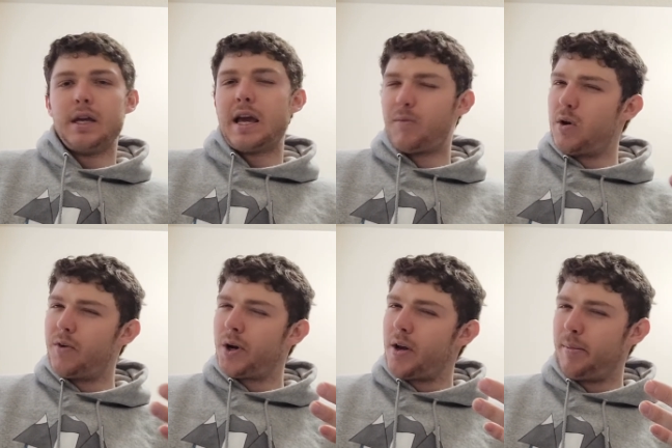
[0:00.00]
Have you ever
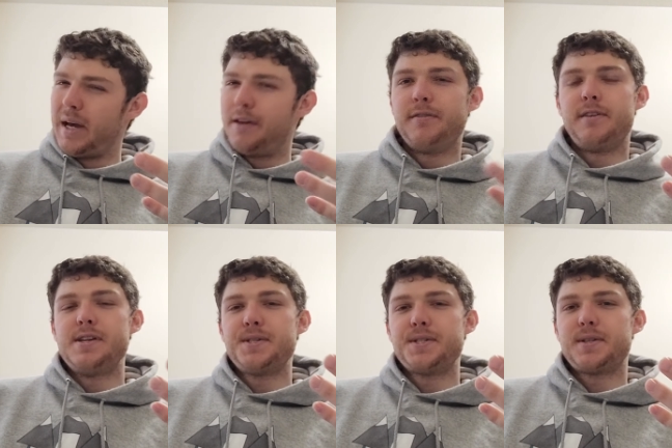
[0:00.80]
caught a bad
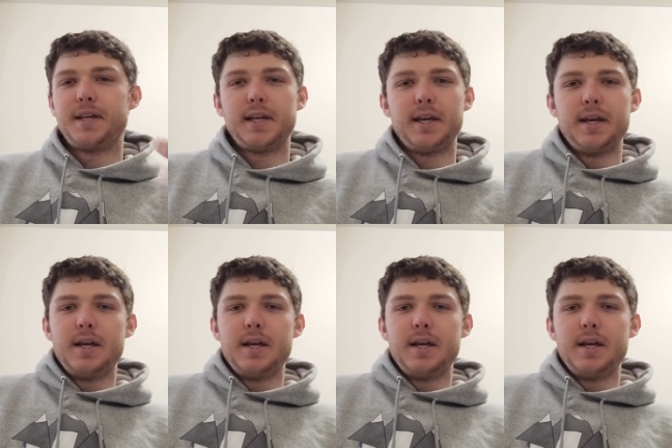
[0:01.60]
fish? Like,